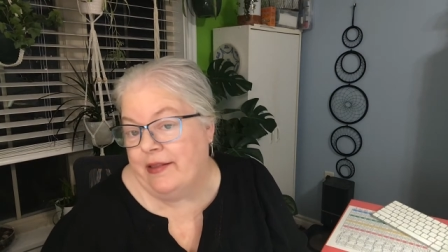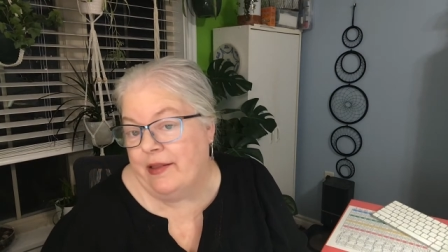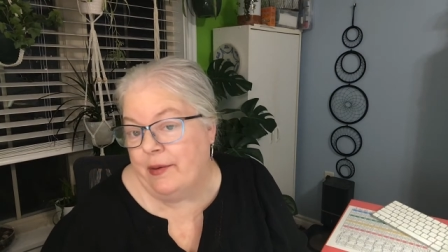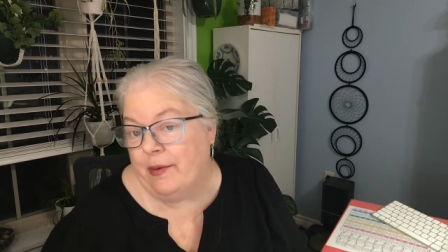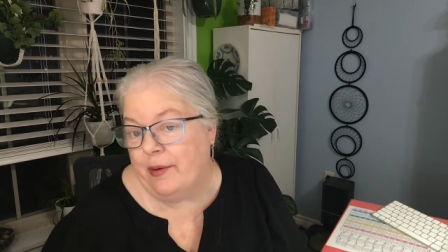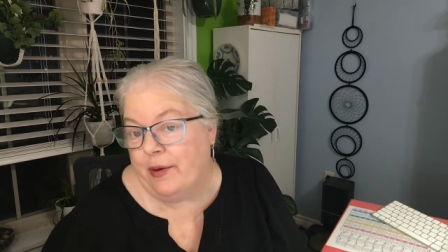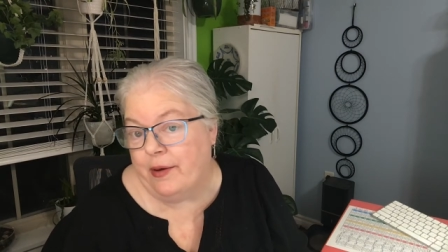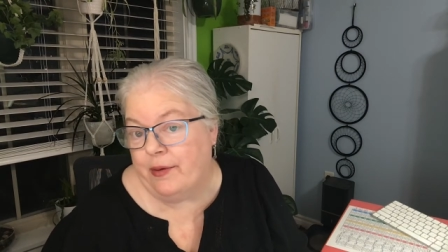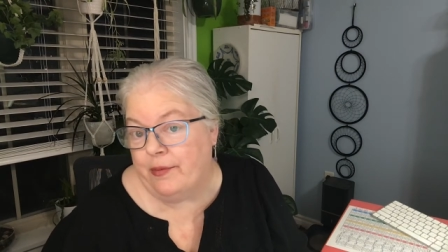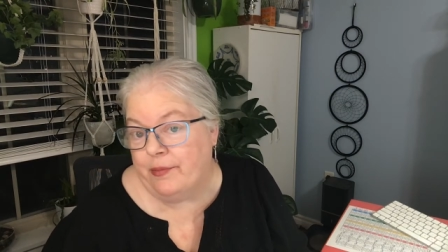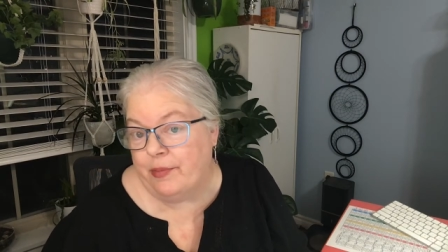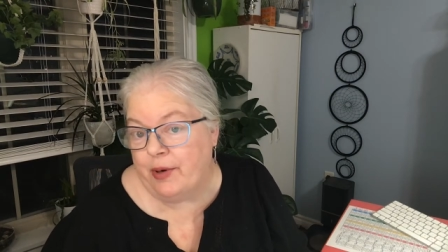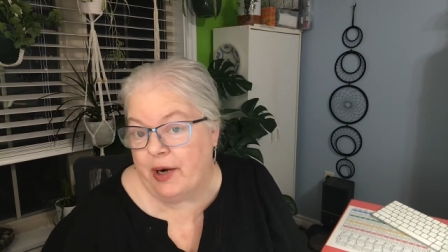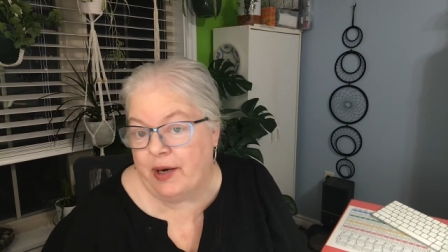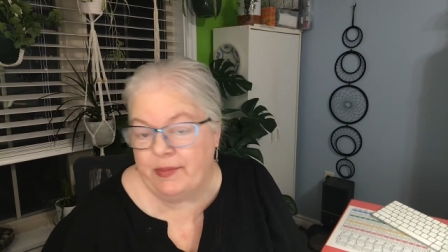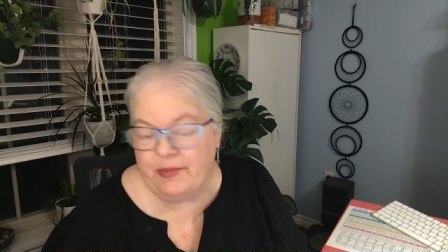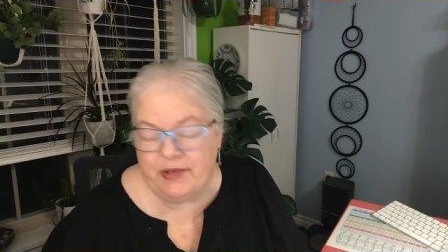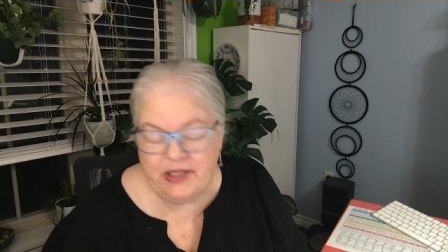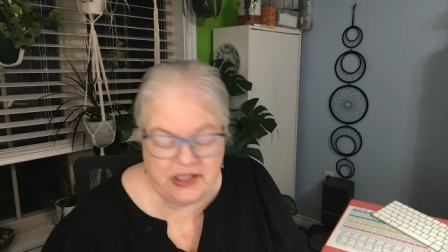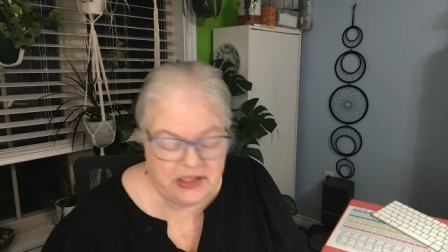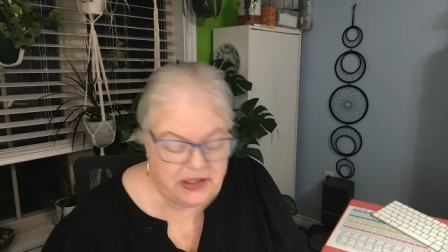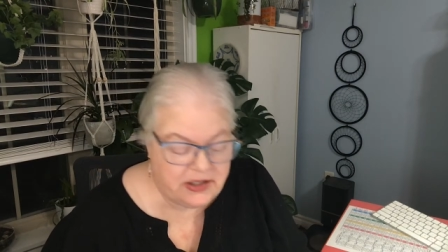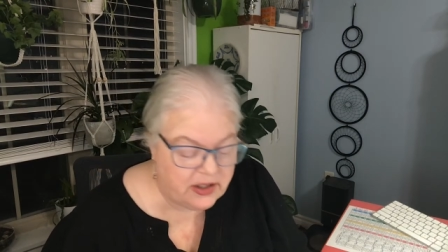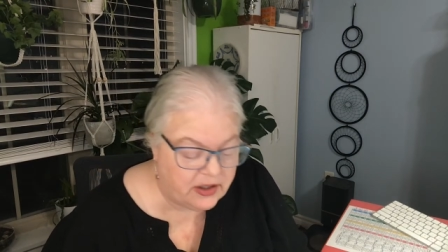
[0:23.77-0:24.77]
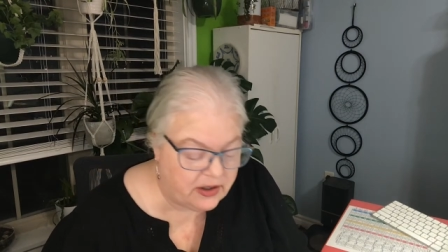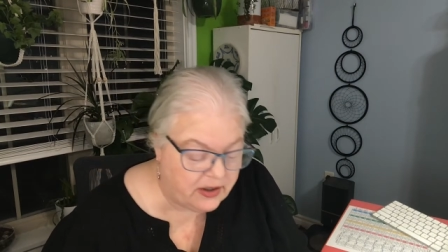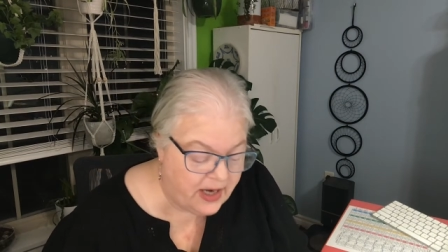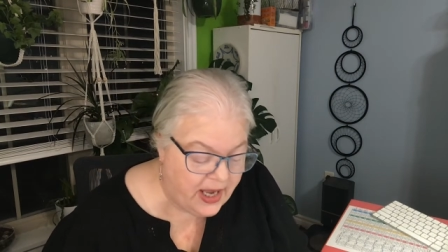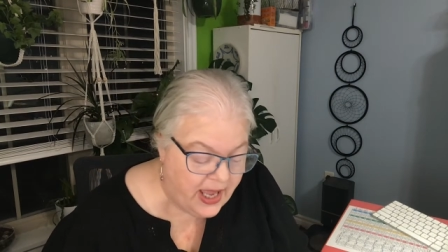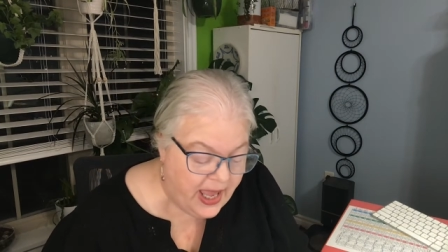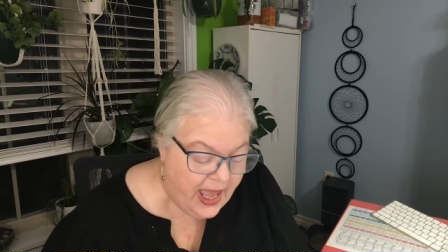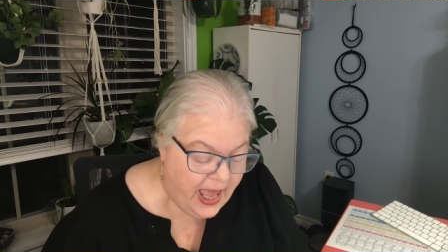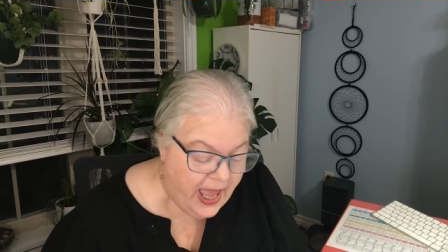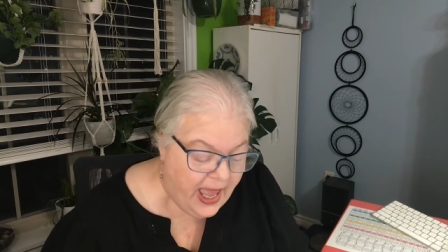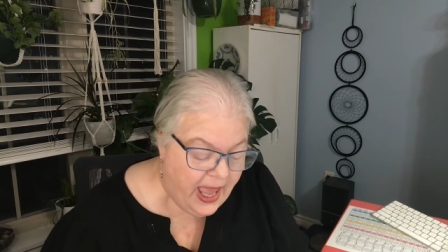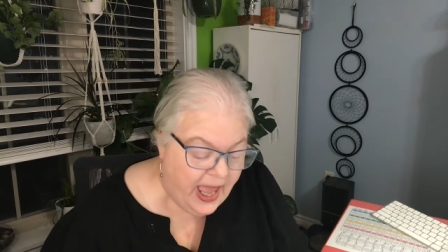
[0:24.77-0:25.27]
the uh, Prime Minister,
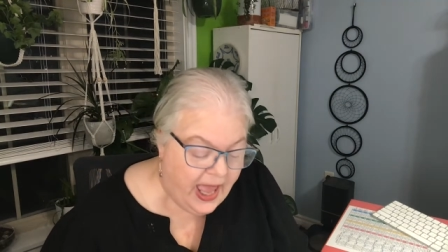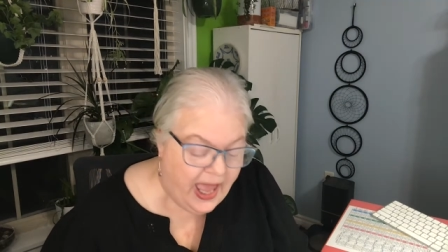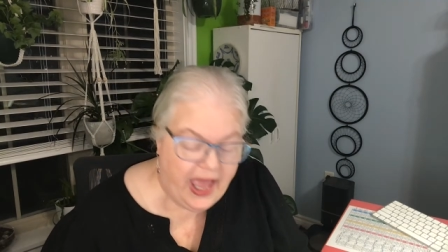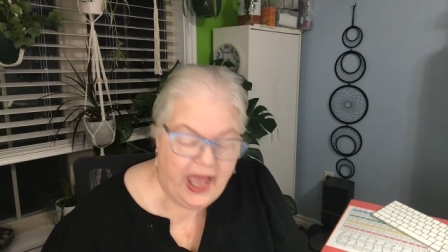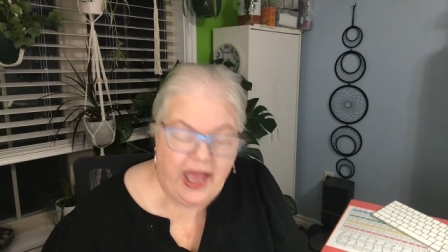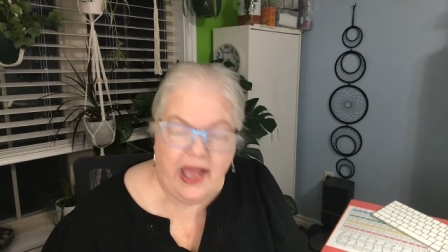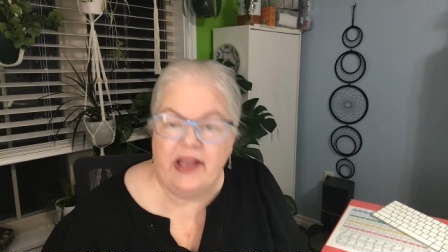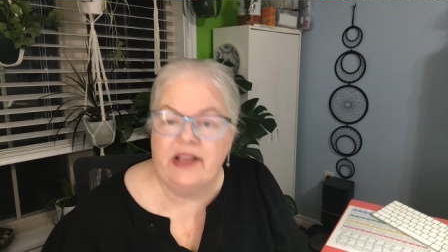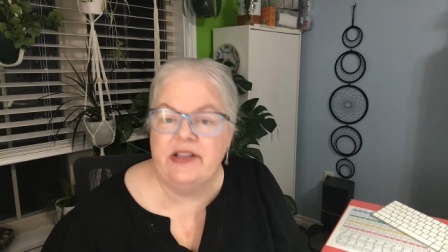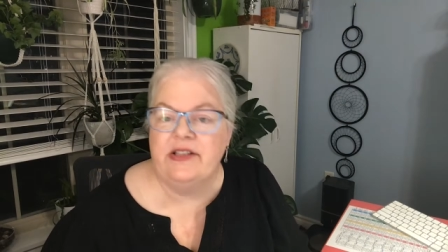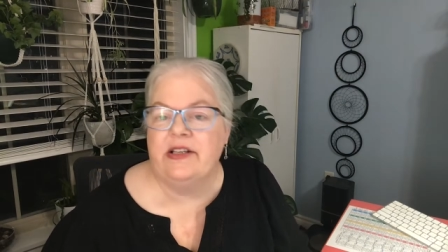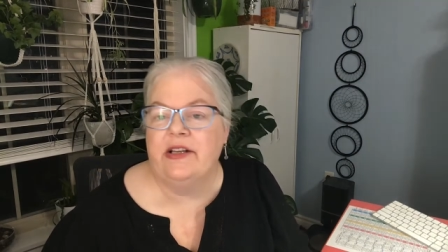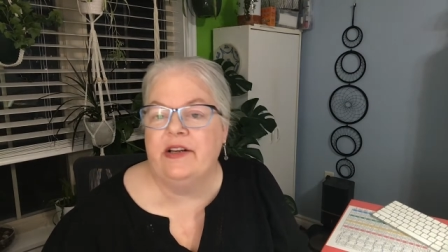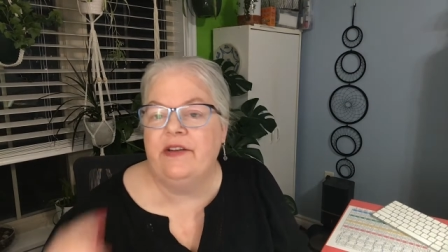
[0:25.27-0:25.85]
has